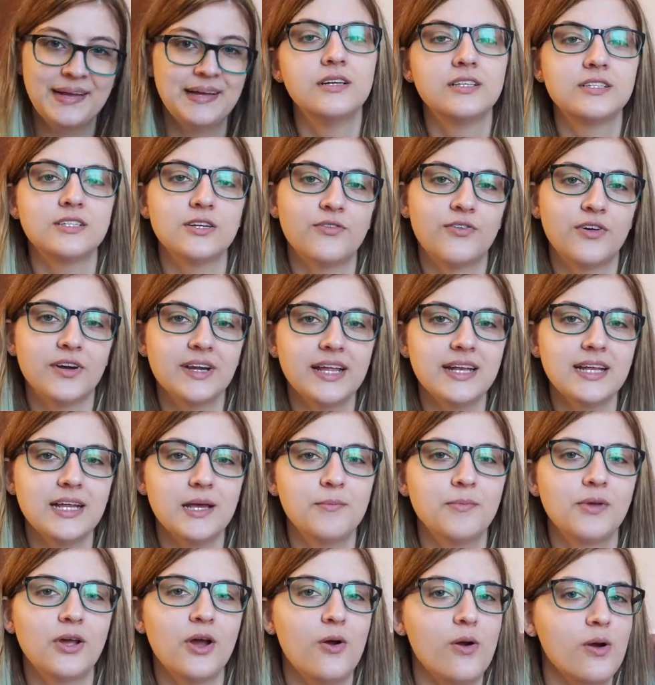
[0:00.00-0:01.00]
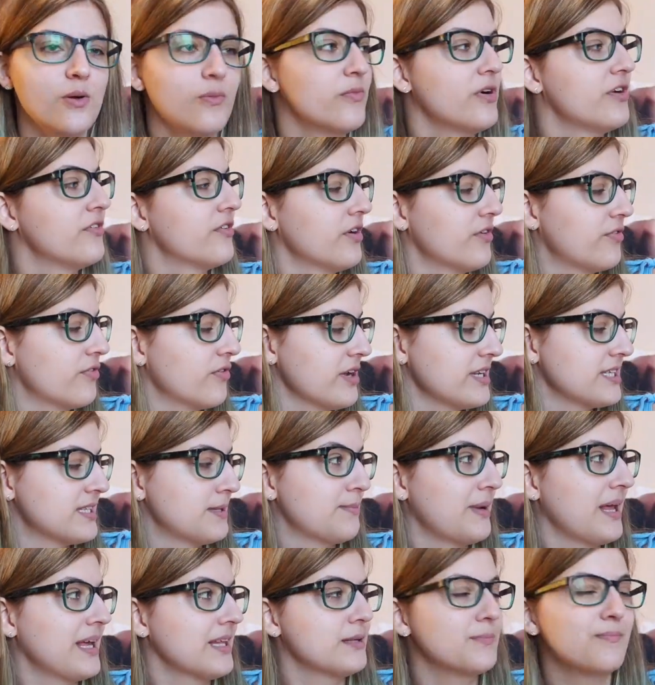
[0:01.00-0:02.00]
So for that I'm going with
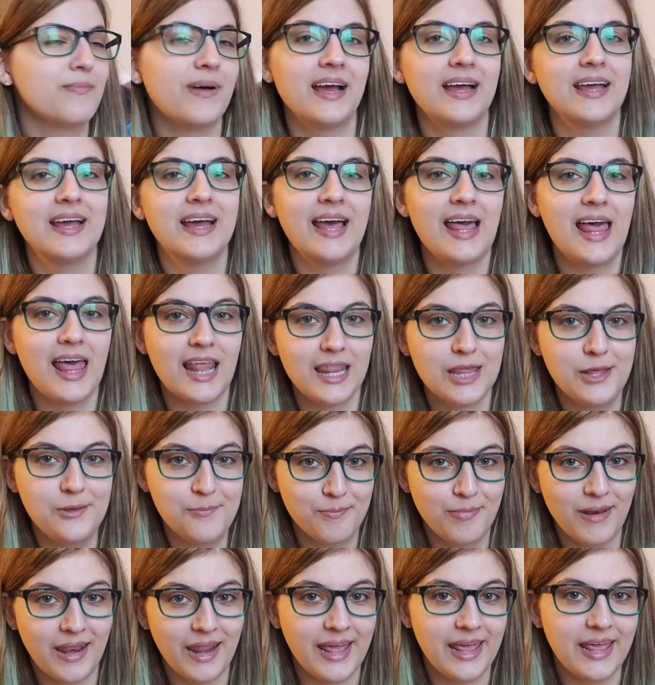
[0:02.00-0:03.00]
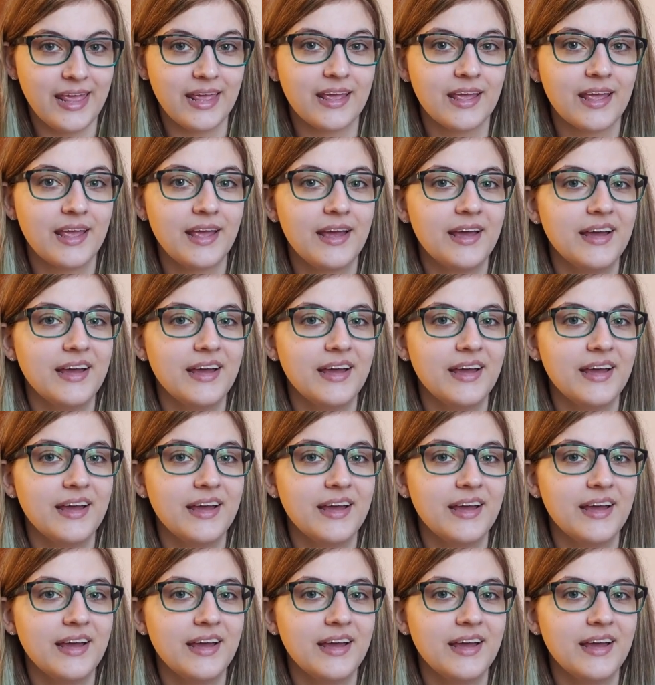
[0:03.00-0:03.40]
Frostblood by Ellie Blake.